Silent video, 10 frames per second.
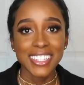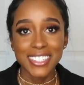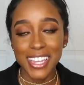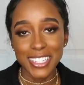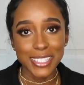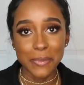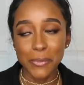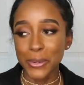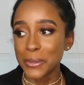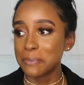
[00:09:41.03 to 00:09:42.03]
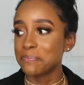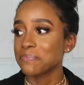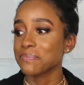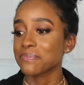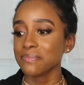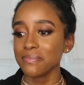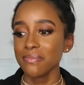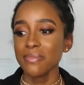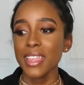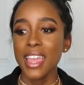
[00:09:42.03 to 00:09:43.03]
it's that simple.
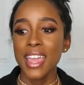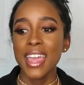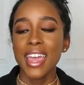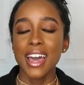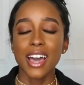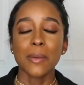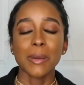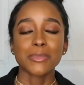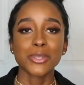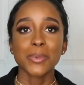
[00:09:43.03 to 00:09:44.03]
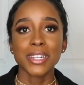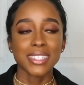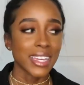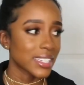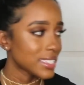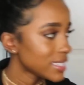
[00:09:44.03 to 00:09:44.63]
Um, I'm super excited